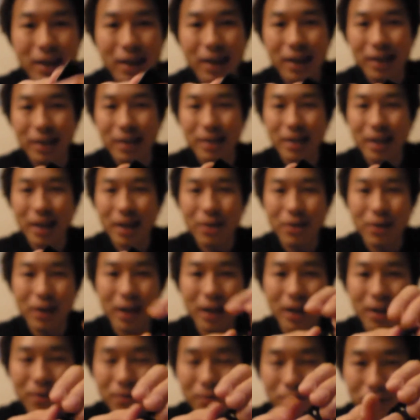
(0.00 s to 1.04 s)
Inside, you
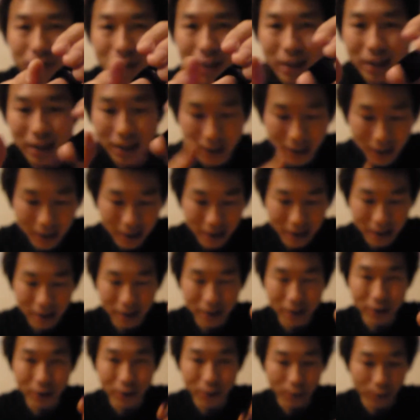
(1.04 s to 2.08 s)
can fit
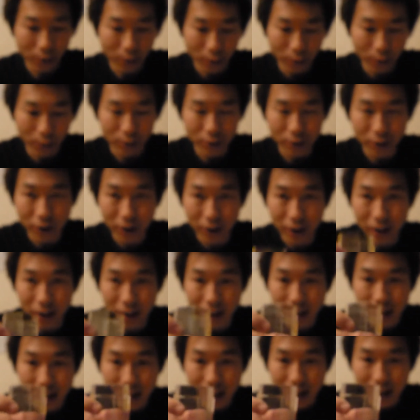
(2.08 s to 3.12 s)
the, oh sorry,
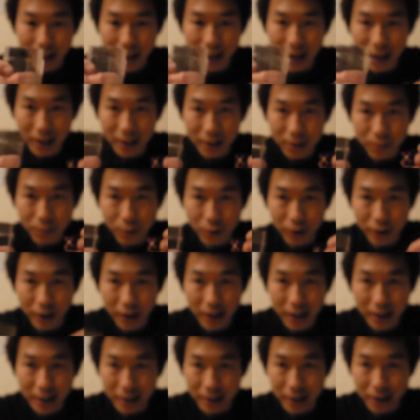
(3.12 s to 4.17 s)
eight small
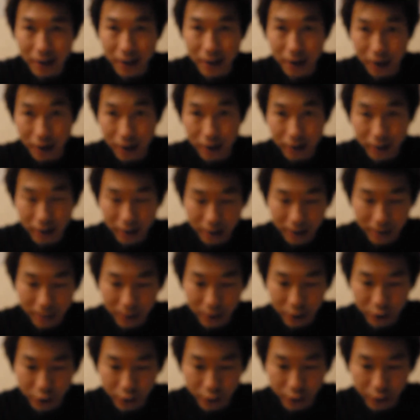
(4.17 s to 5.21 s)
dice in here. Let me
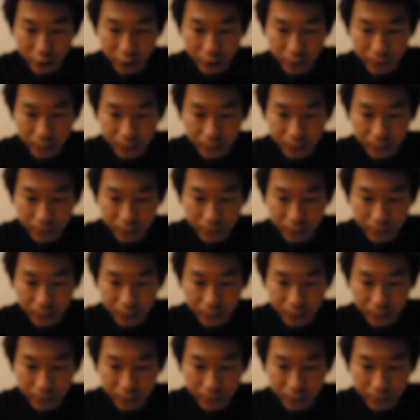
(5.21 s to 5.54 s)
show you.